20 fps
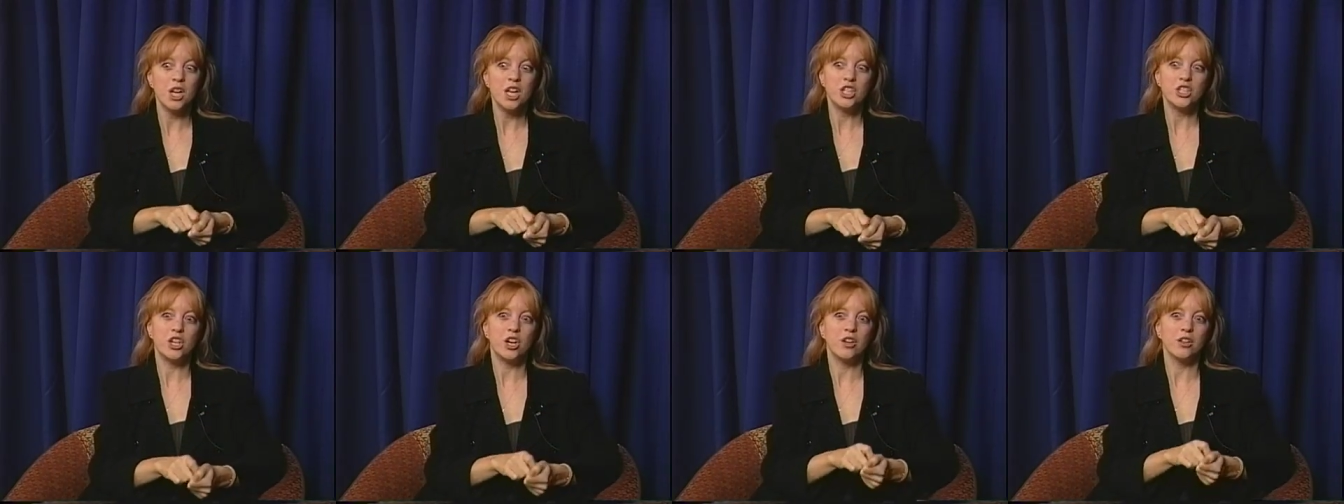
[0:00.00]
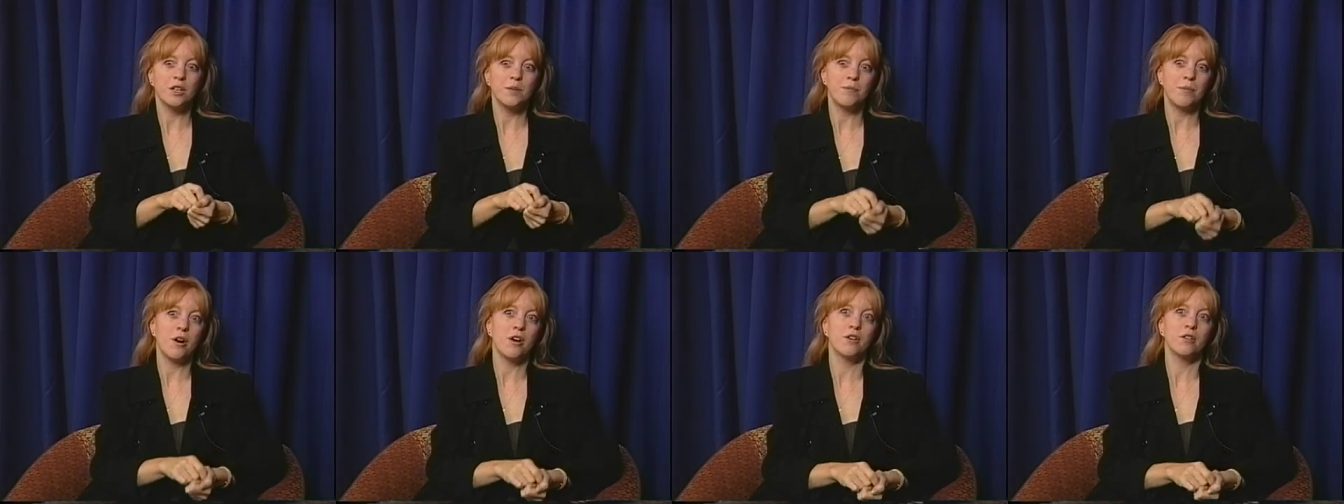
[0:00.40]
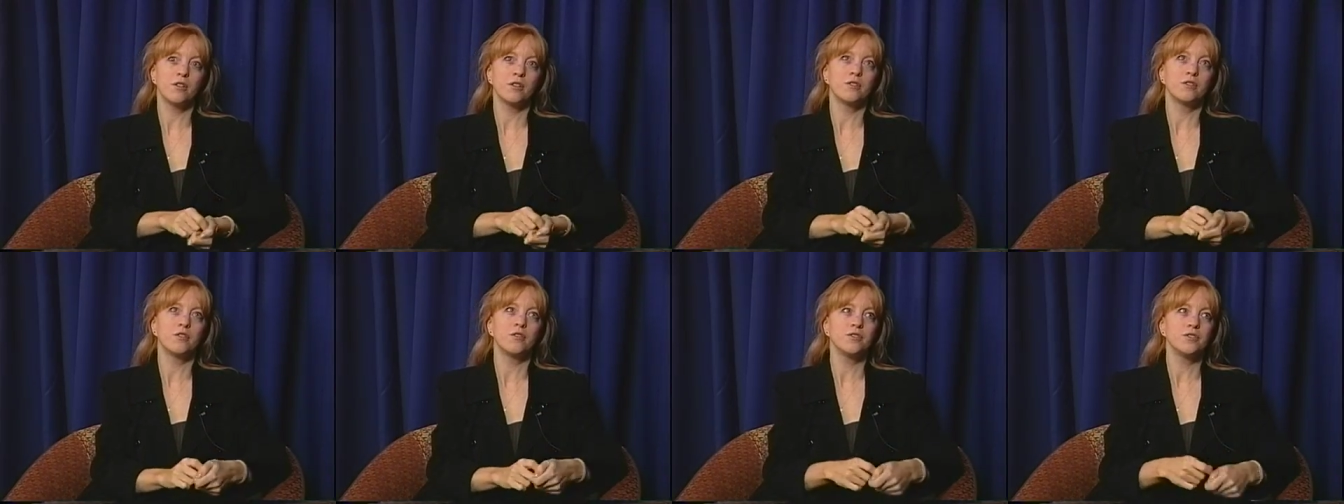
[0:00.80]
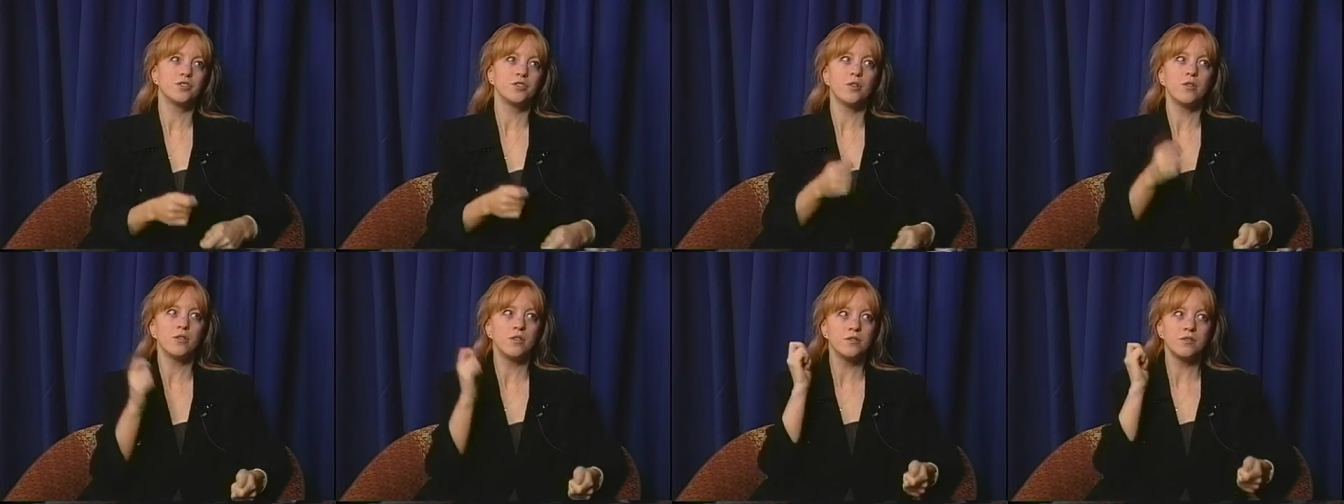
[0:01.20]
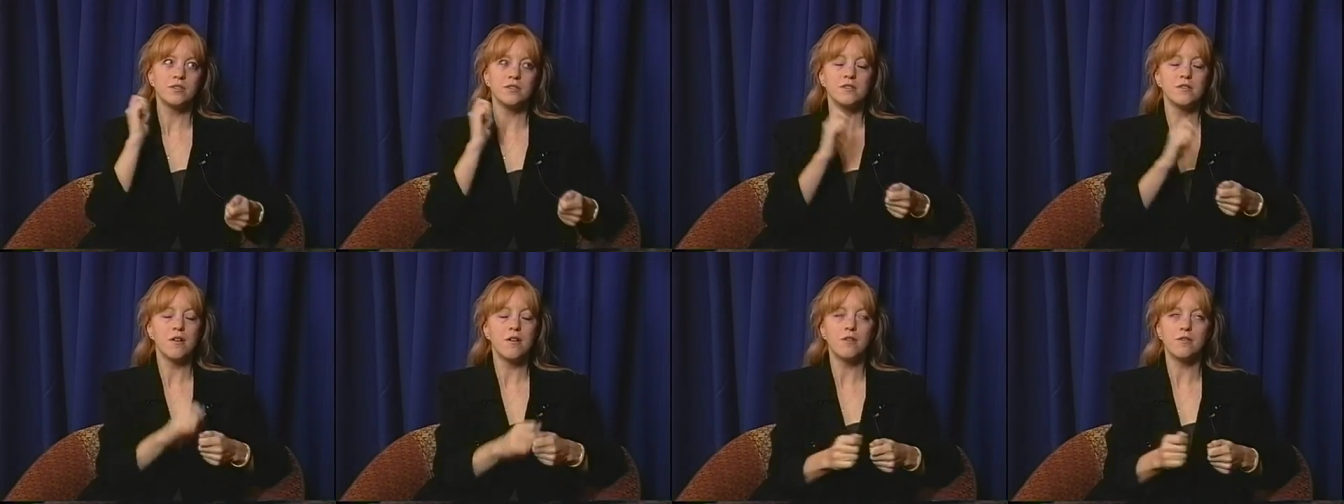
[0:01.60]
Charlie Parker solos
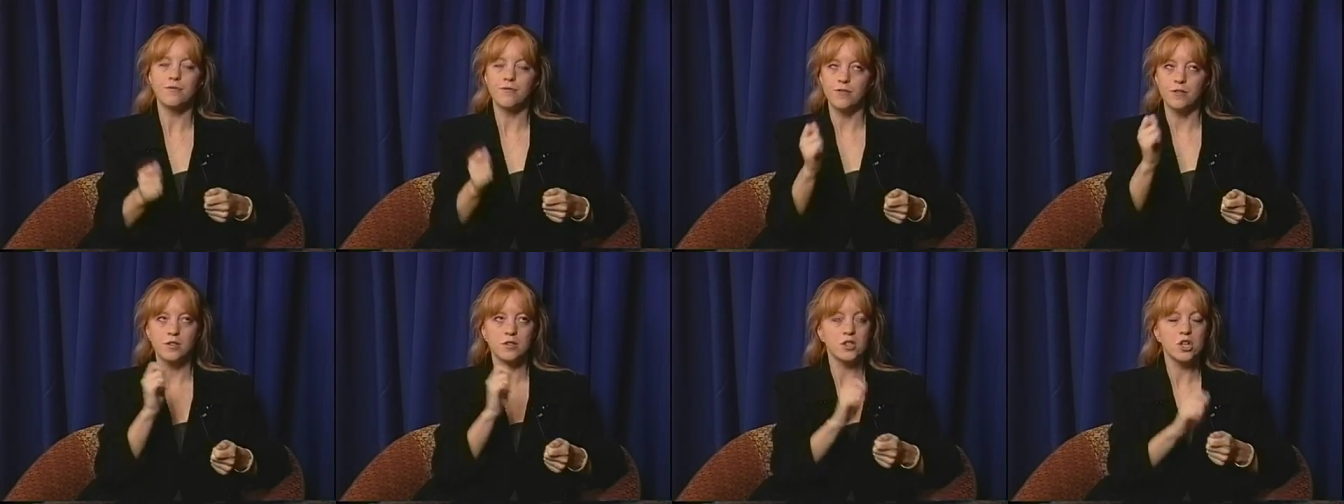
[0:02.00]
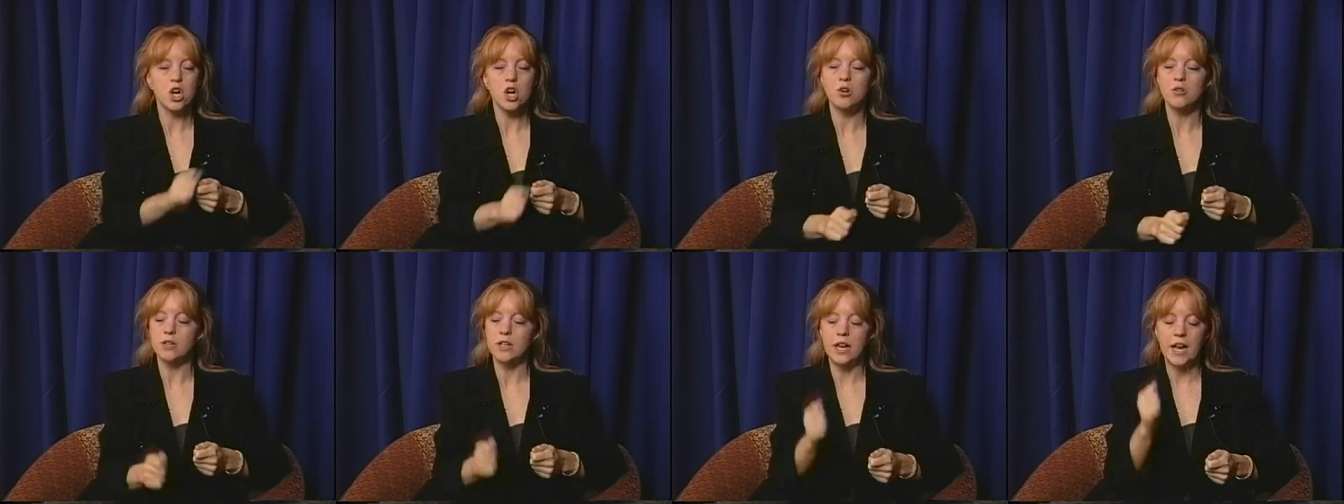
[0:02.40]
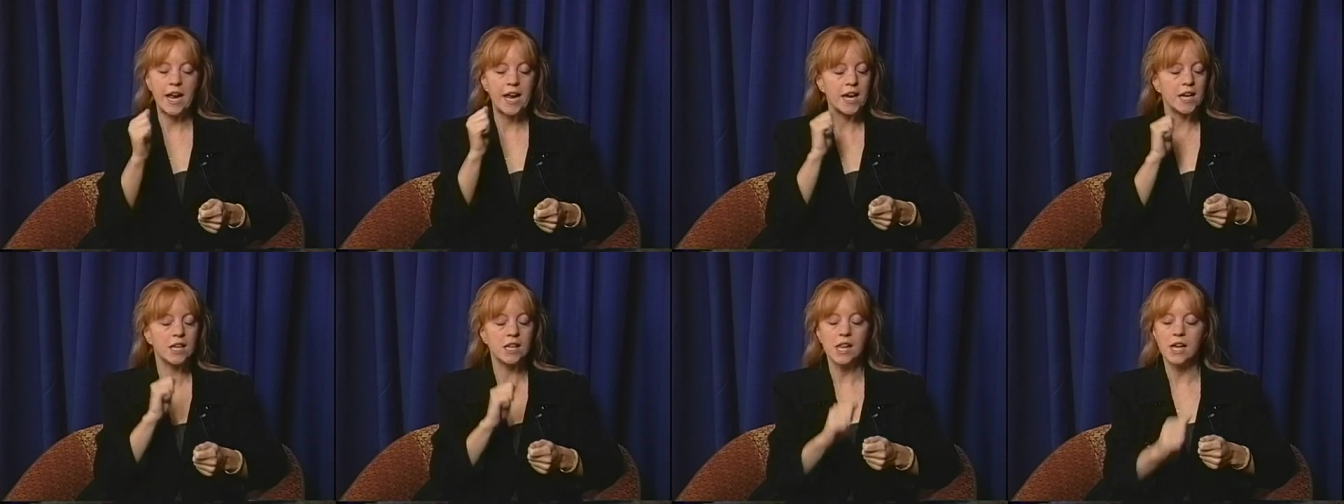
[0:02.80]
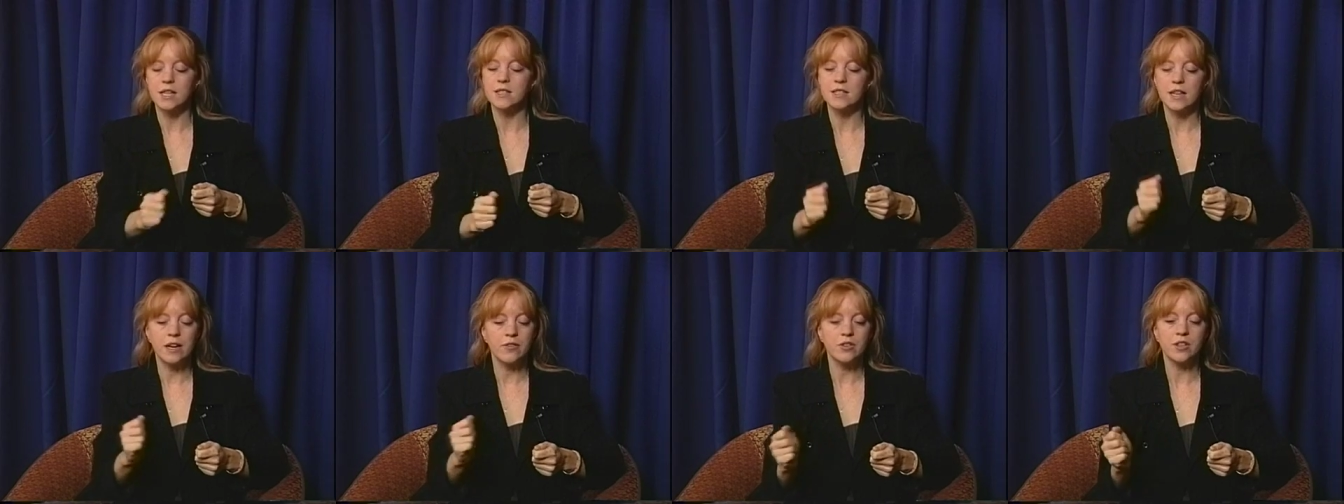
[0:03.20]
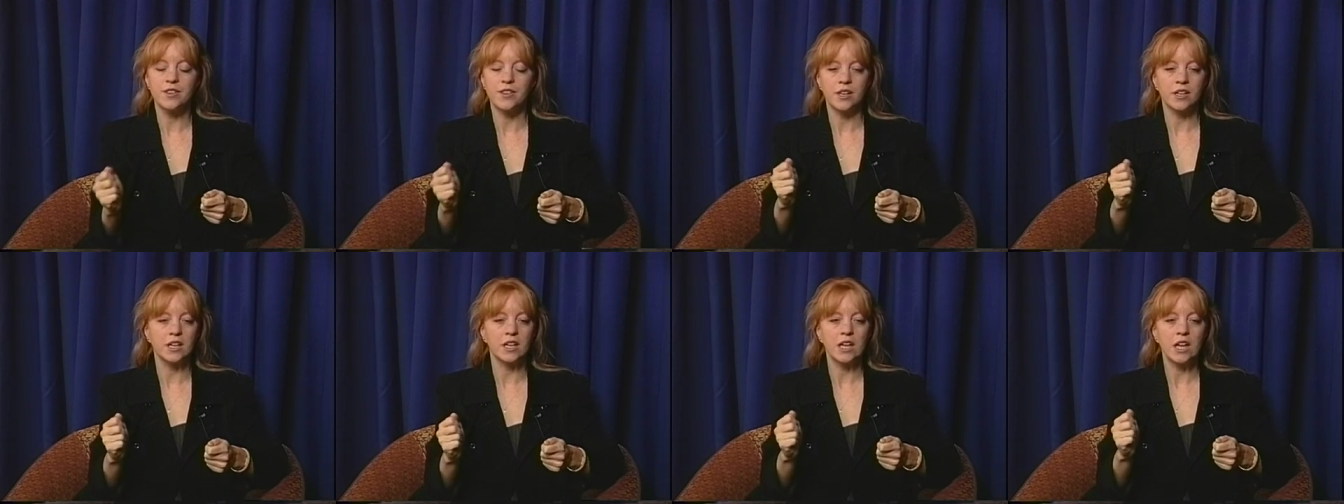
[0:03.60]
note for note and analyze
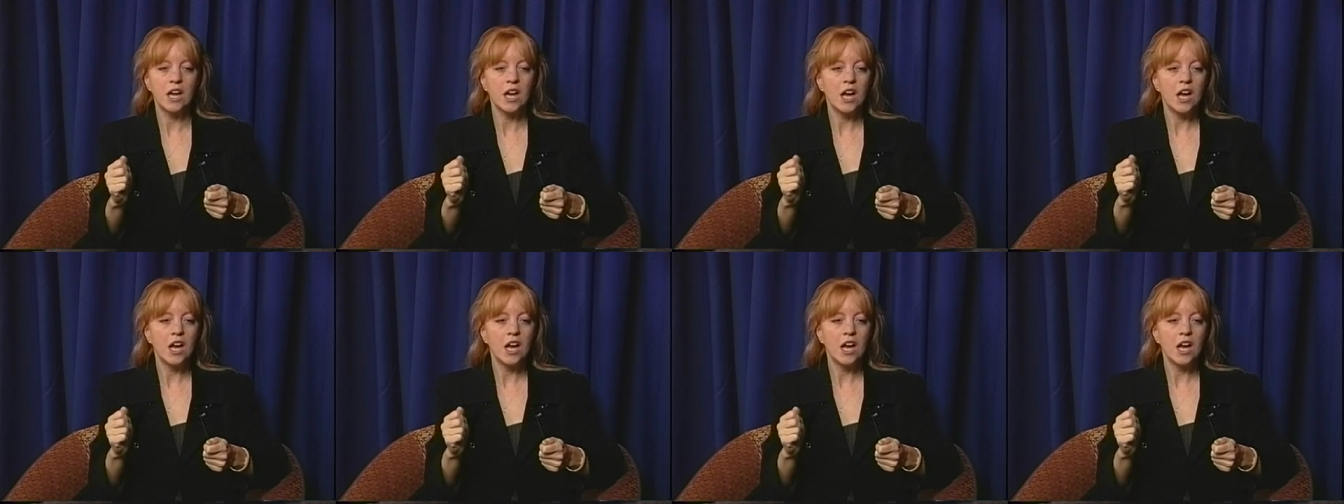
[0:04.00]
everything, and